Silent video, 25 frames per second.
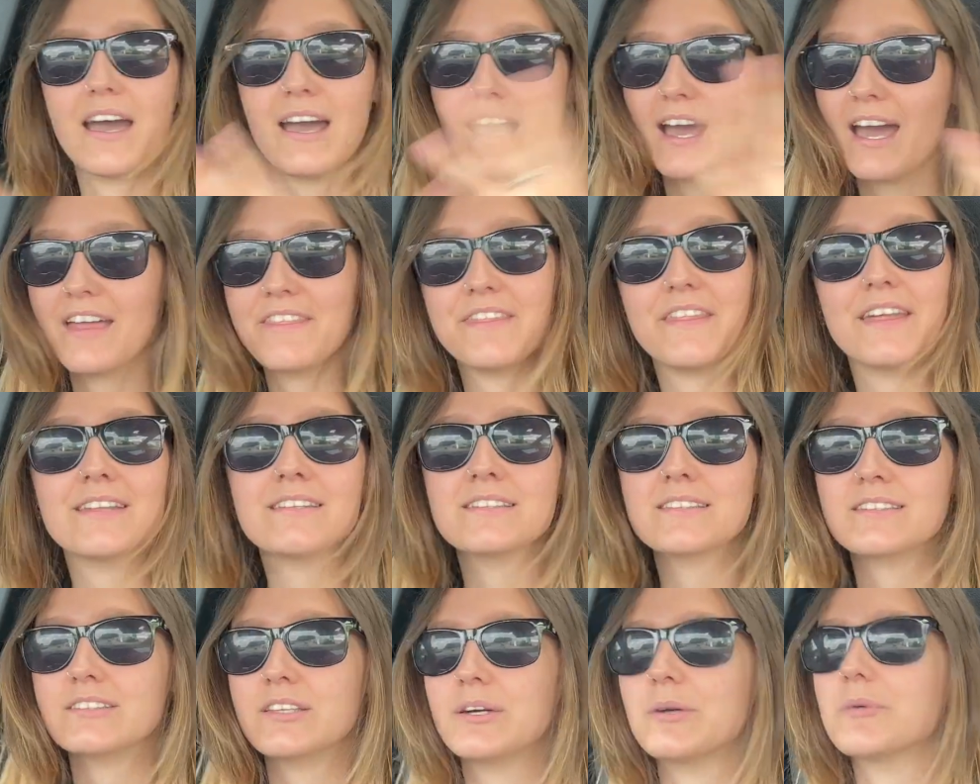and then
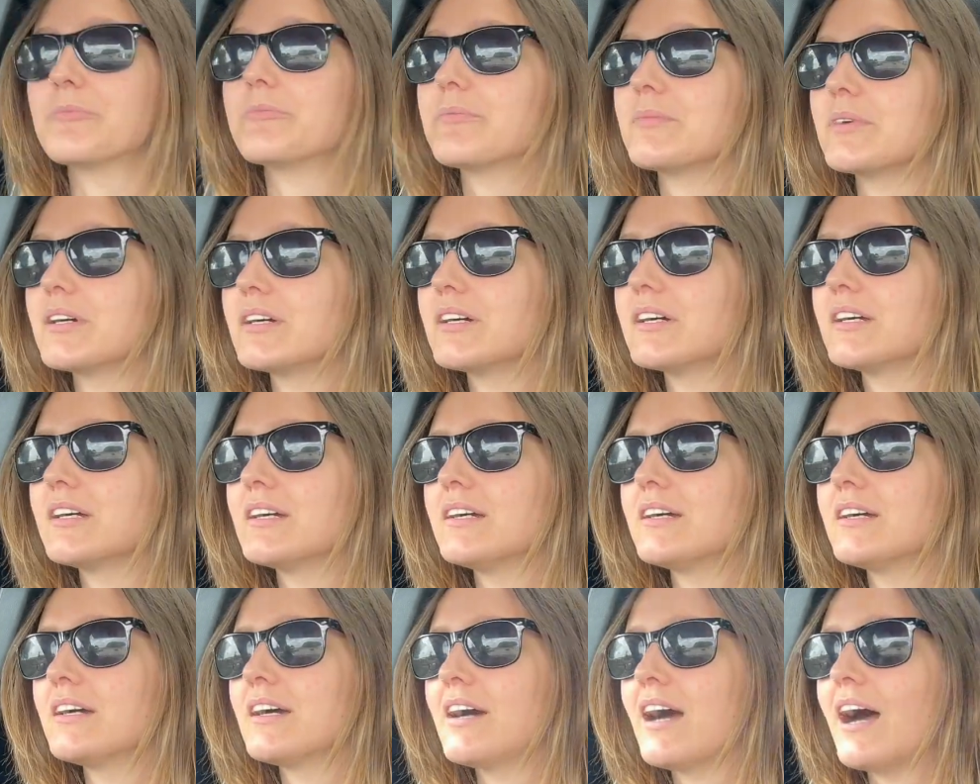some.
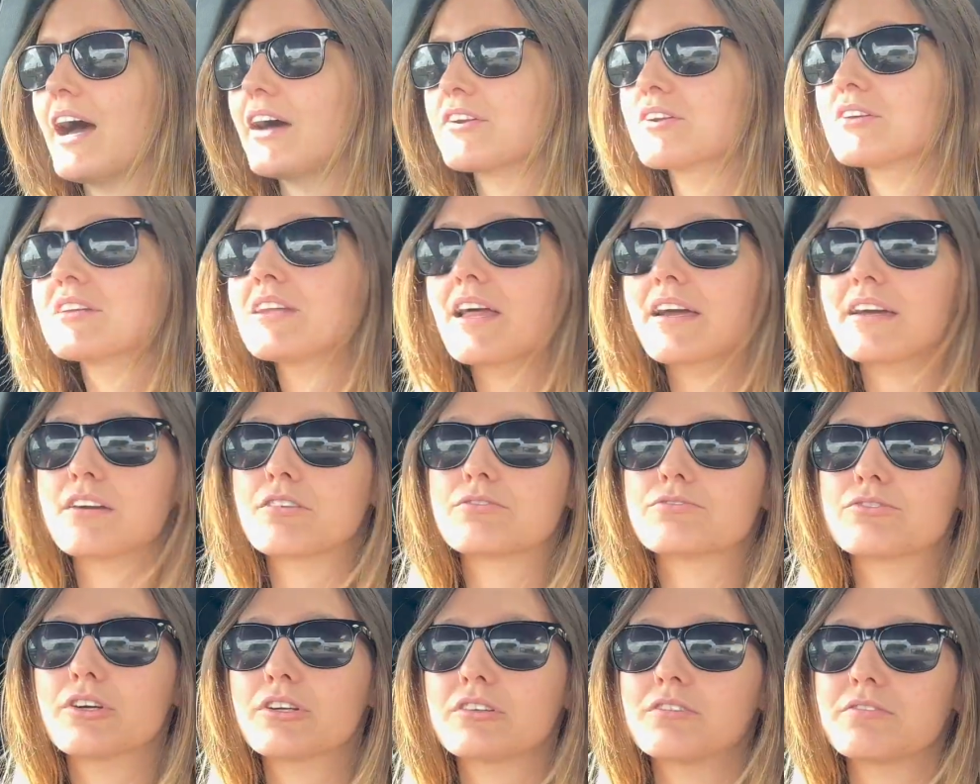And unlike a
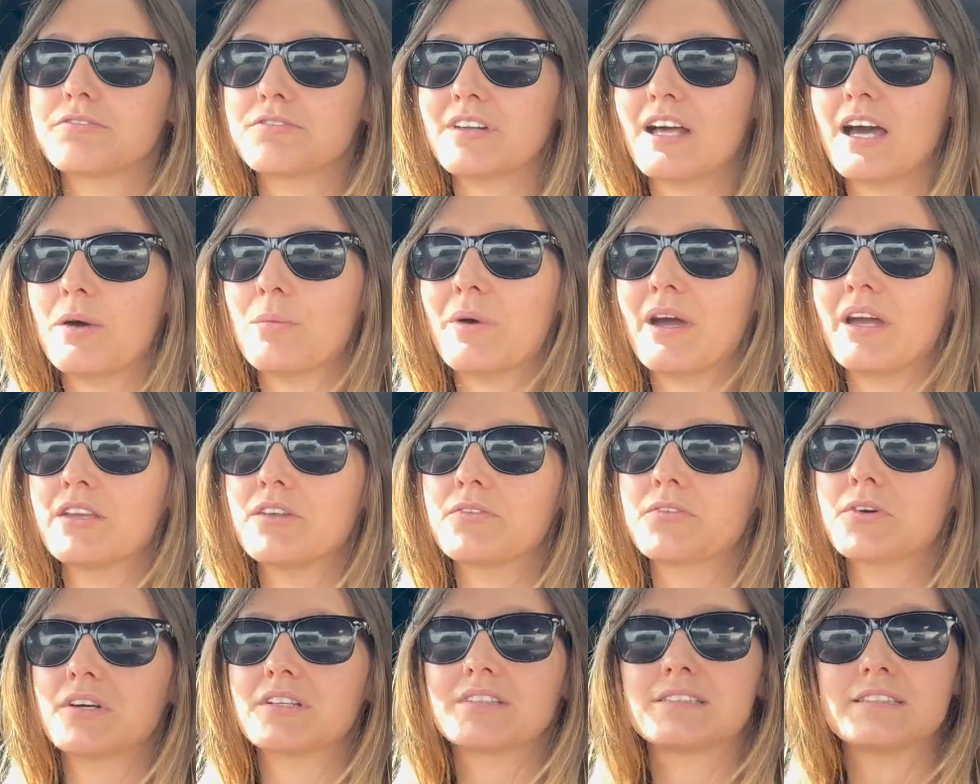run flat where you've
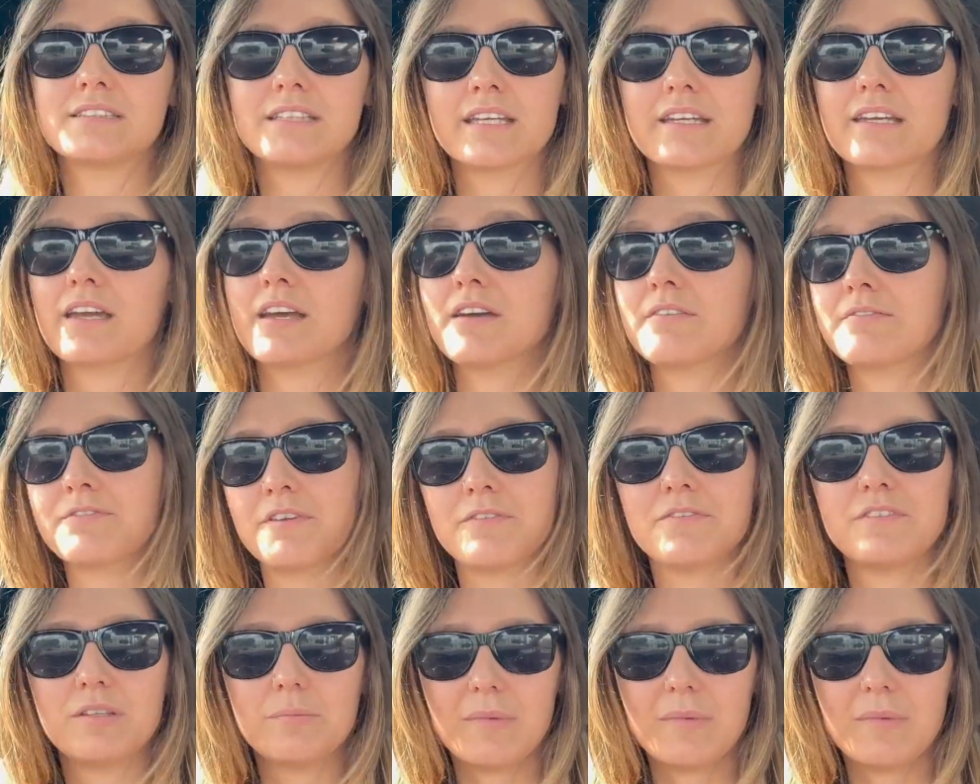got to stick at 50